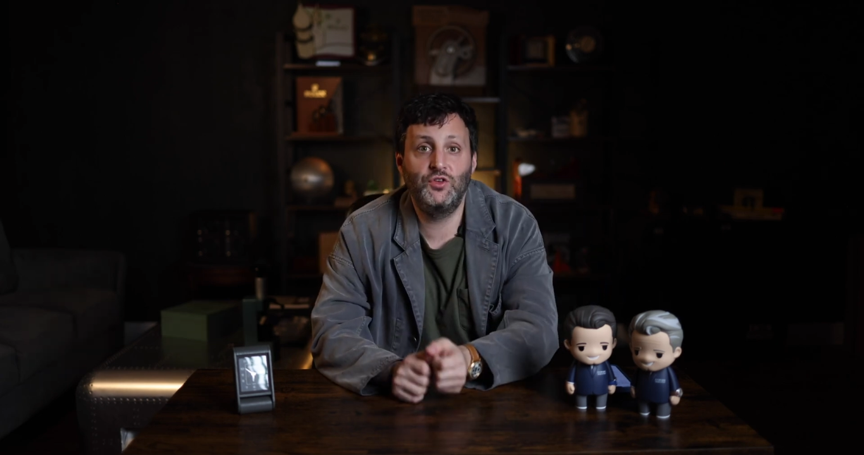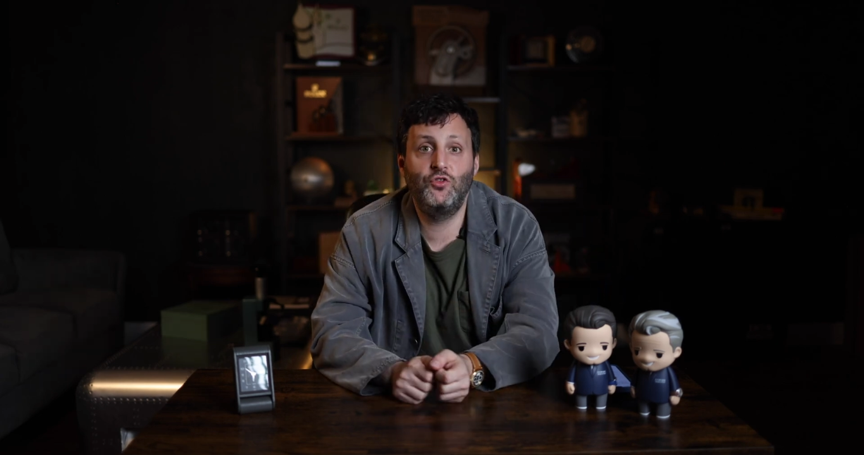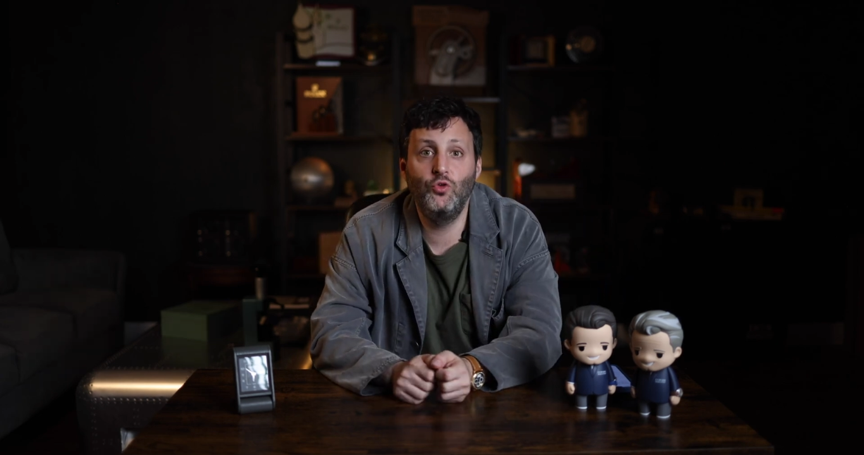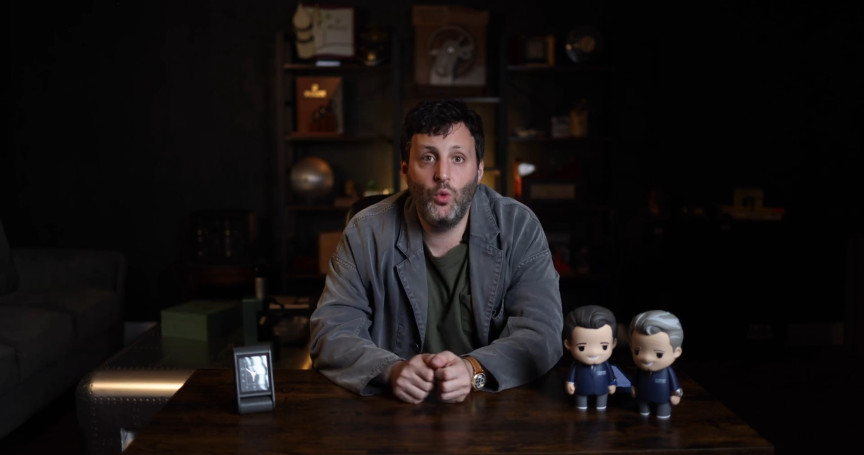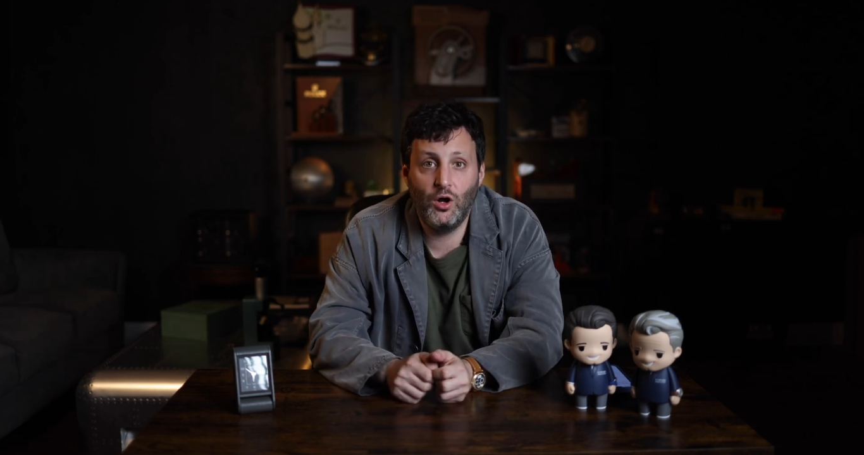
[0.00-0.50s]

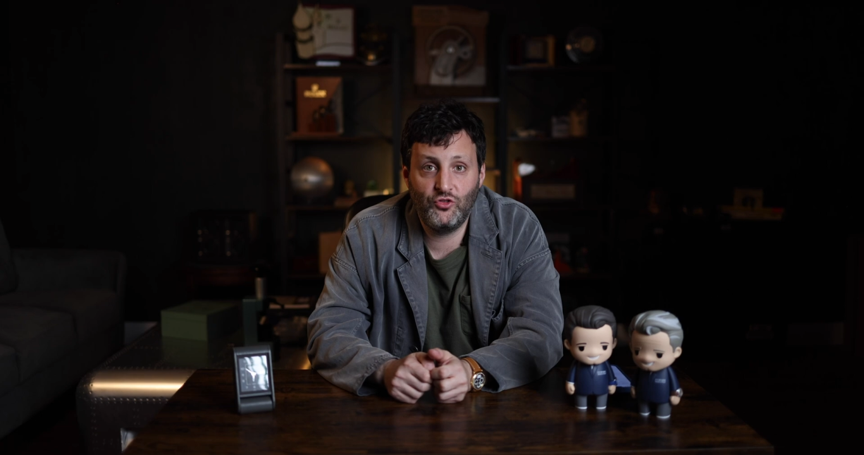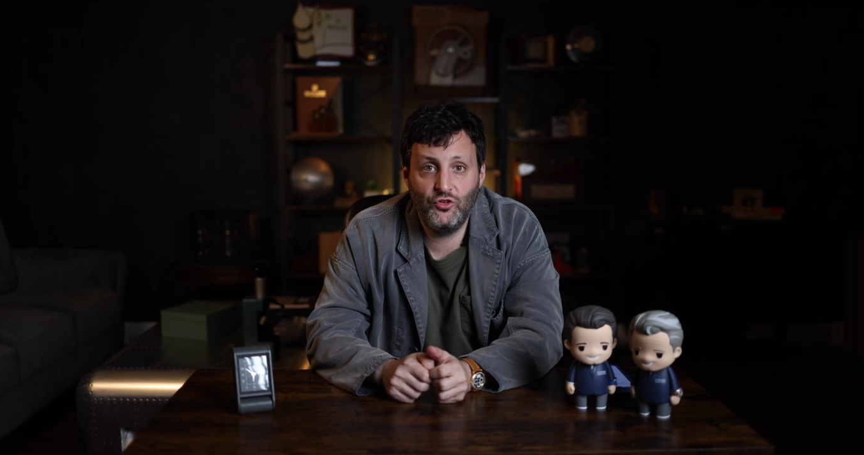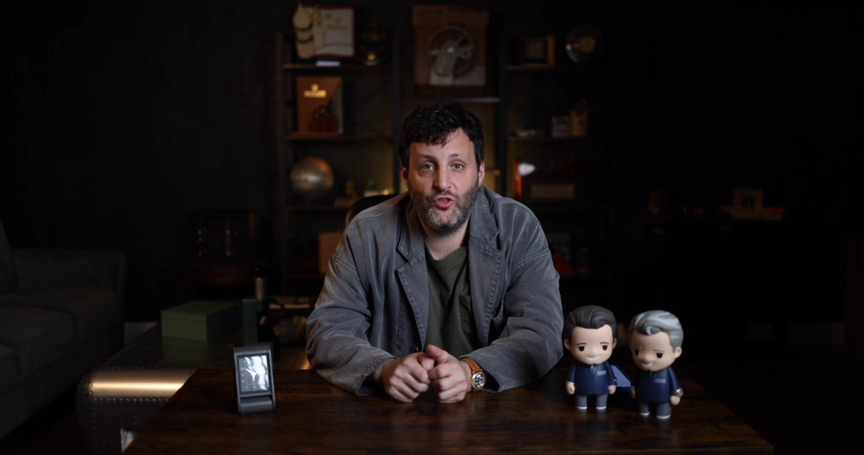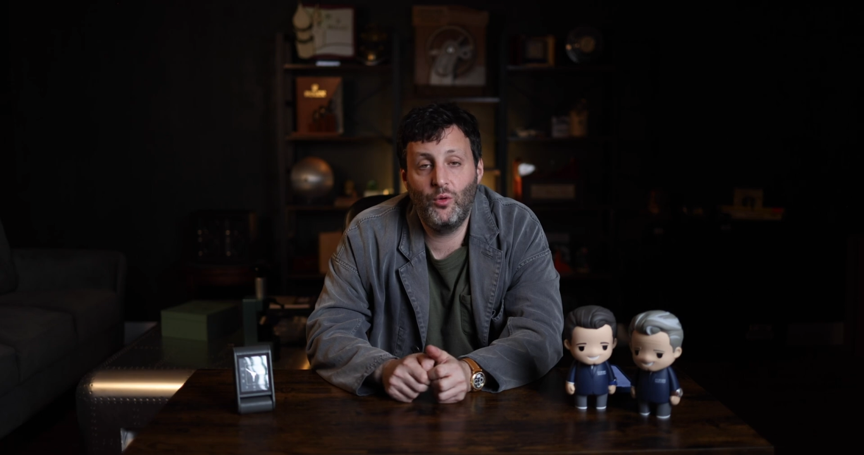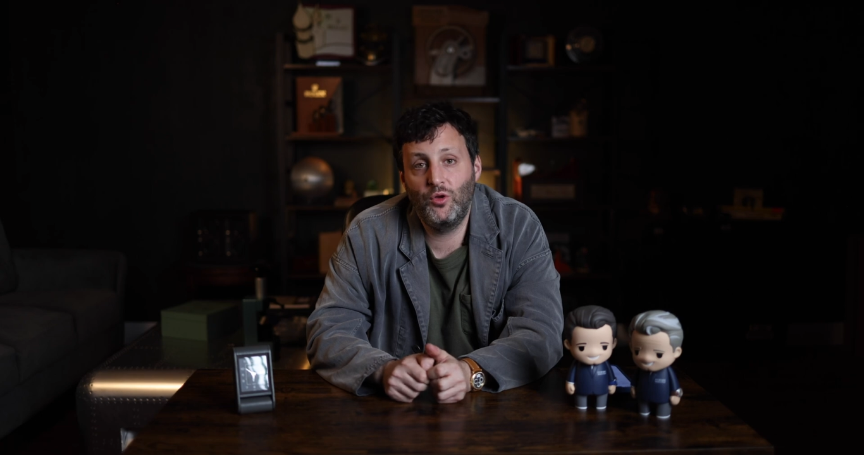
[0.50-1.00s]
2
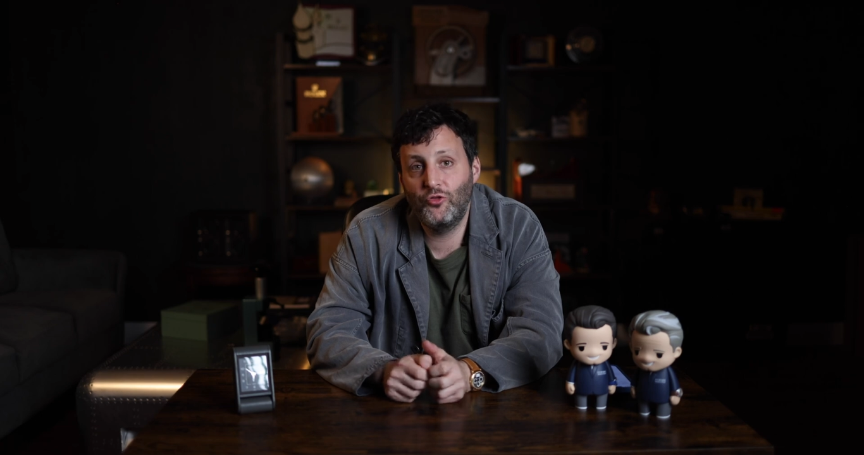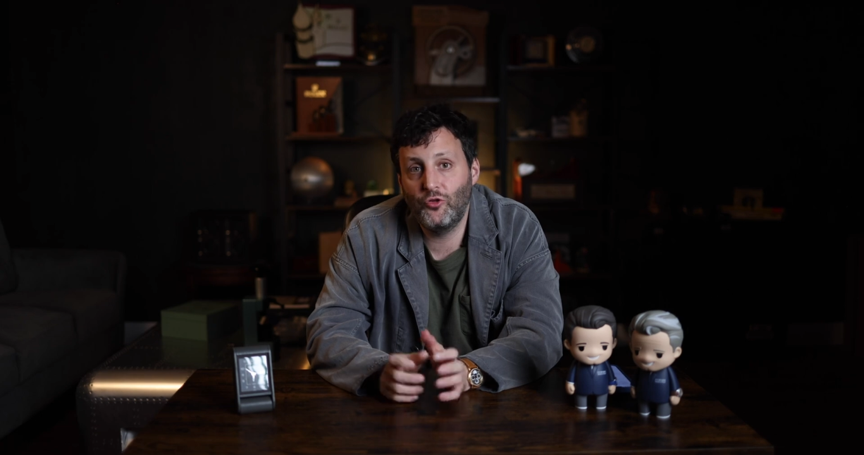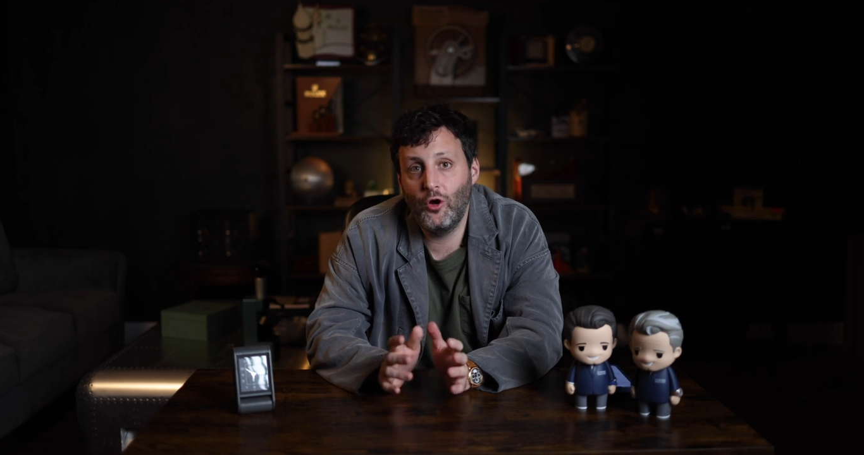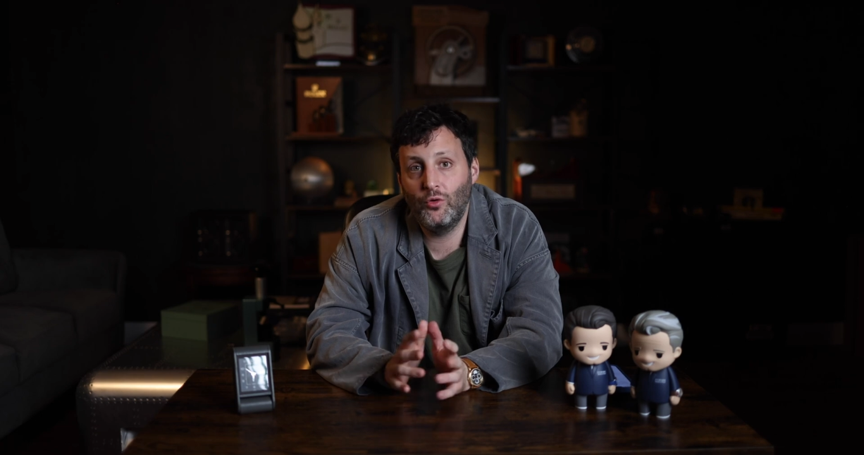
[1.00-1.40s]
watches that we saw